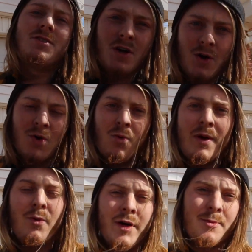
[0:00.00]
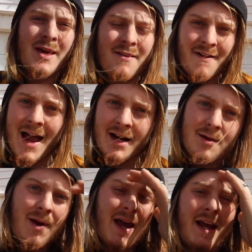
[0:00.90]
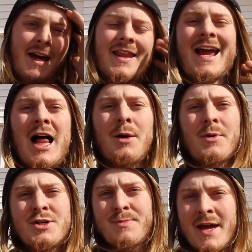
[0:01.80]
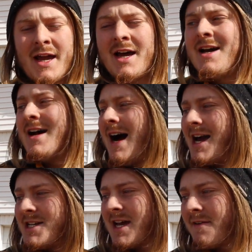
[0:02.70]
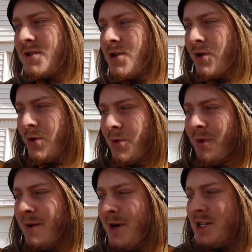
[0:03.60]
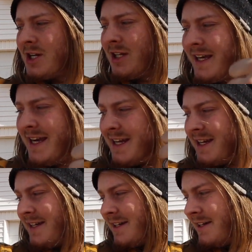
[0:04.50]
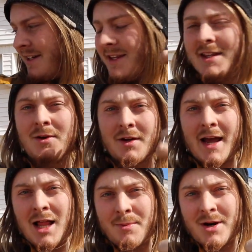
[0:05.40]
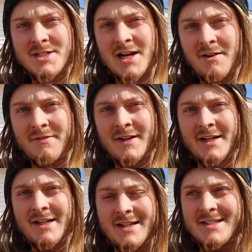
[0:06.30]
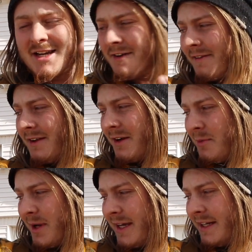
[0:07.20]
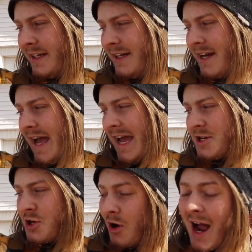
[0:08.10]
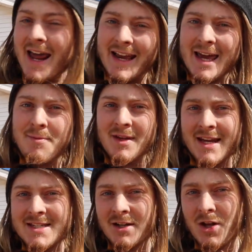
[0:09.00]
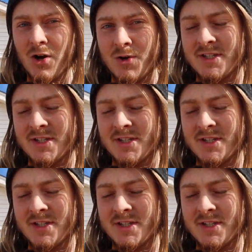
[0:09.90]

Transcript: So we will be in fact painting the calipers pink. I just have to pretty much clean the caliper itself, scuff it a little bit, try to keep the Nissan logo